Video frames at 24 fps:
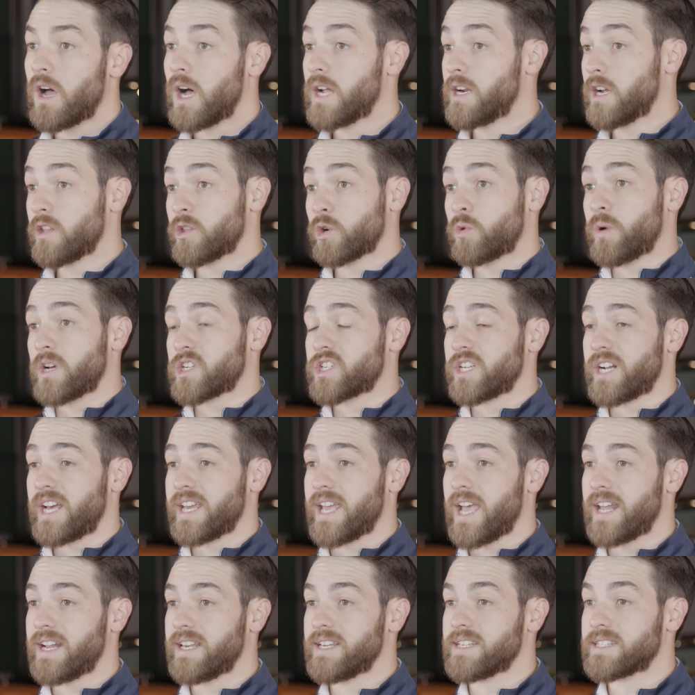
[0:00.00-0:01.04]
Another question I
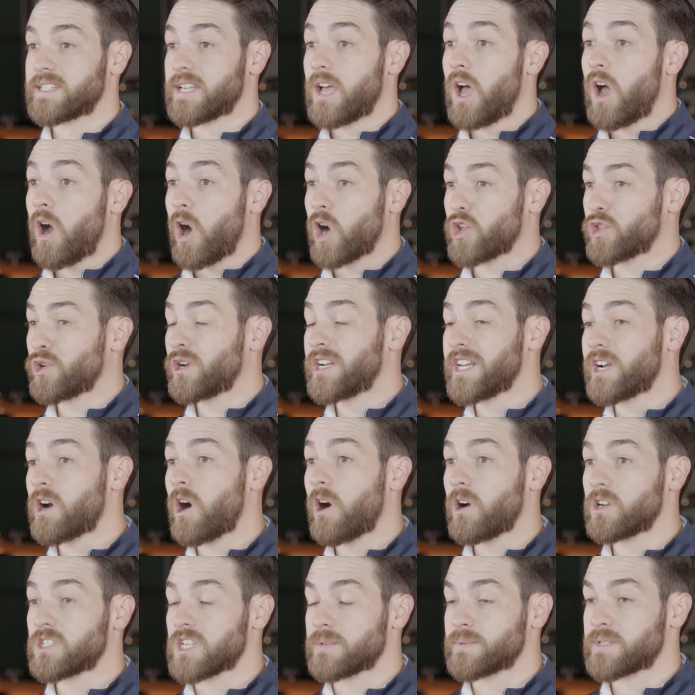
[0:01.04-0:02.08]
get is, are there any
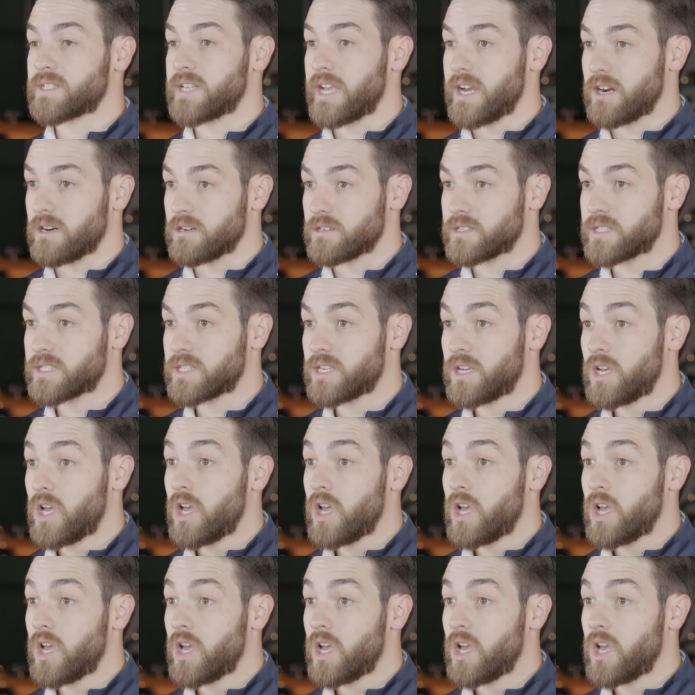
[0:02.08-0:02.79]
cars upstairs?